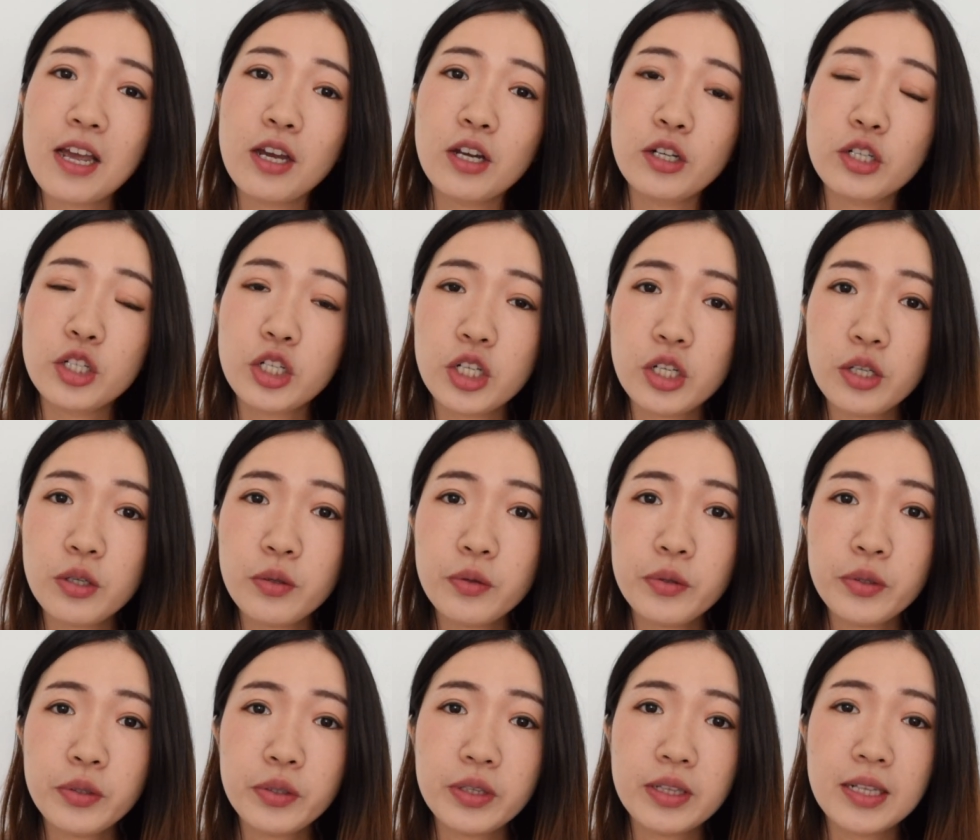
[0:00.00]

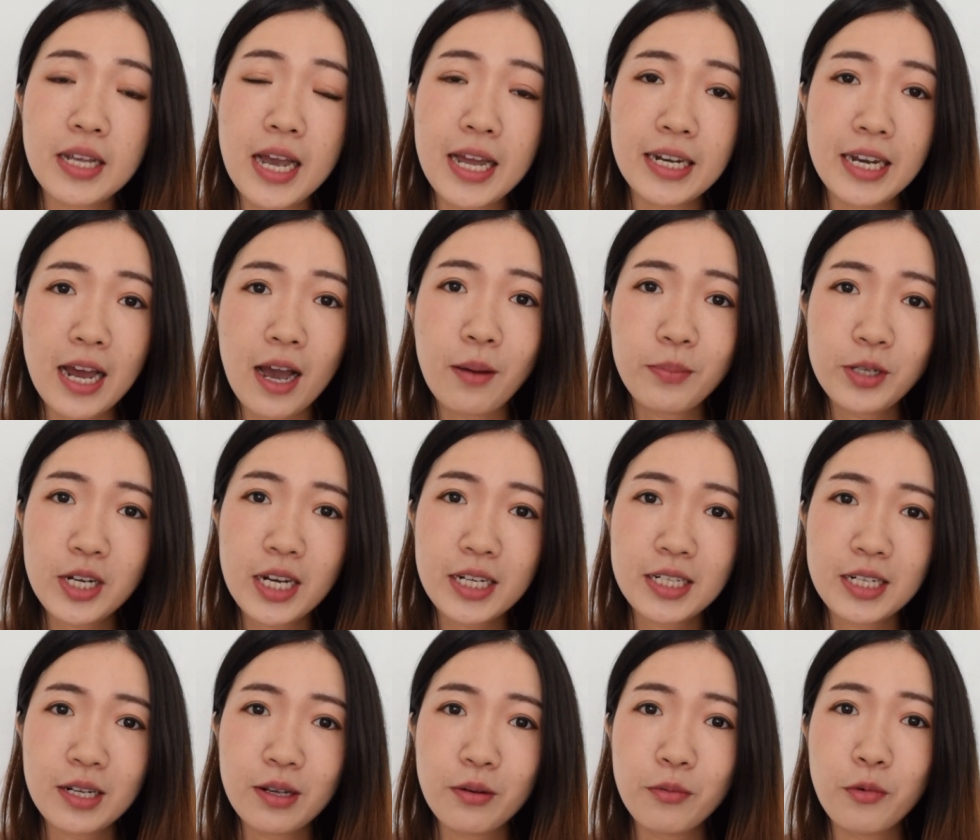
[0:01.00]
to an object,
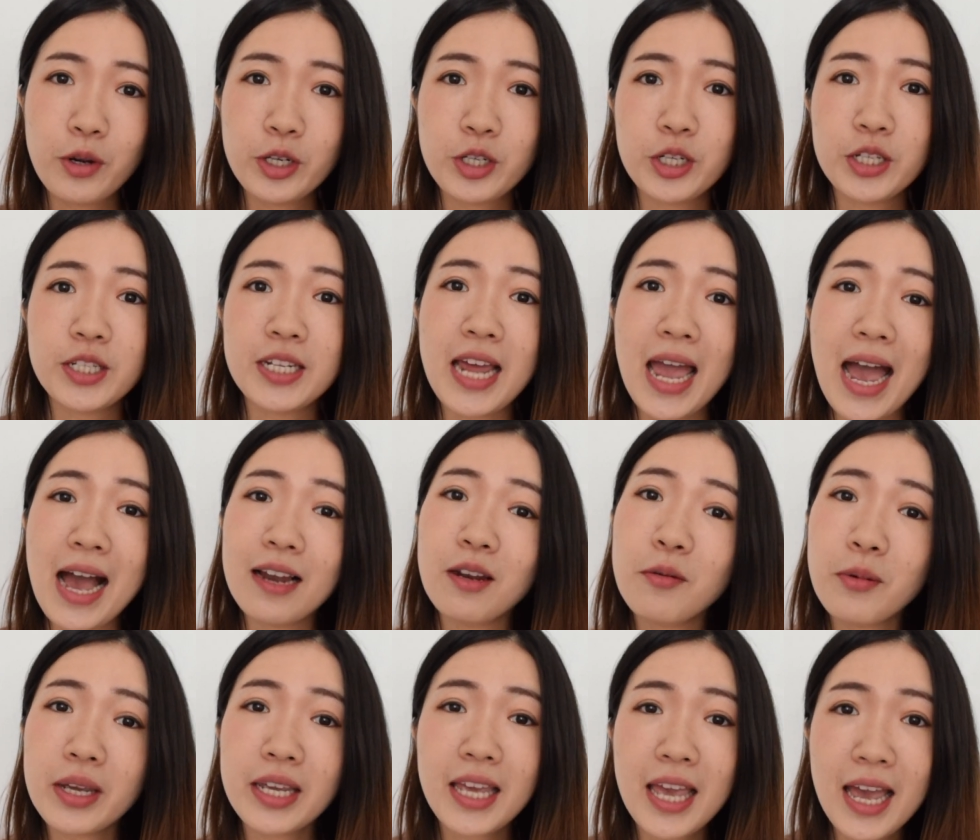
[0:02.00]
which is the
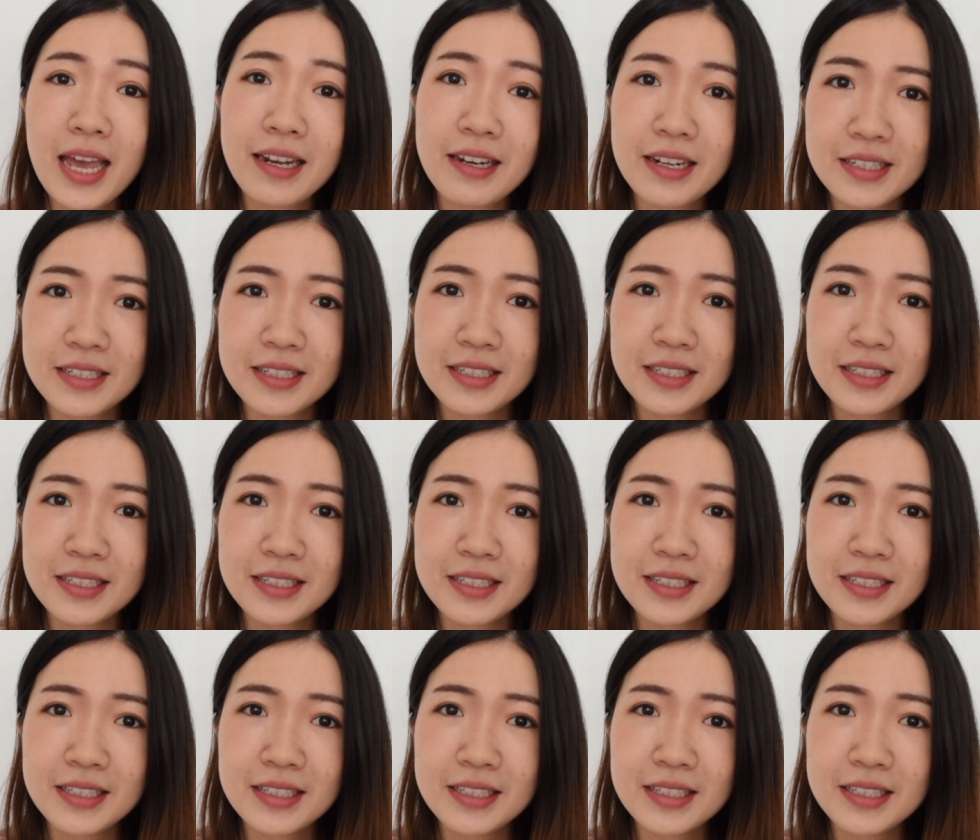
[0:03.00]
Halloween candy.